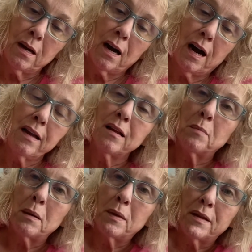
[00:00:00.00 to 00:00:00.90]
I thought
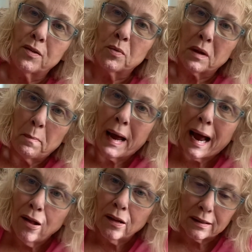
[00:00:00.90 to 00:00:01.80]
maybe this was a
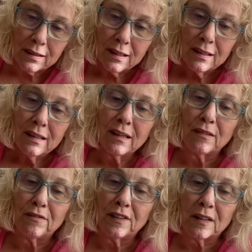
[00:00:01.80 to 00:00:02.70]
palette of,
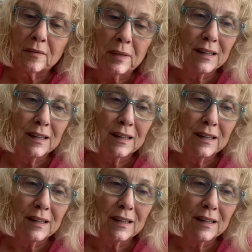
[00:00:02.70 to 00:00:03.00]
um,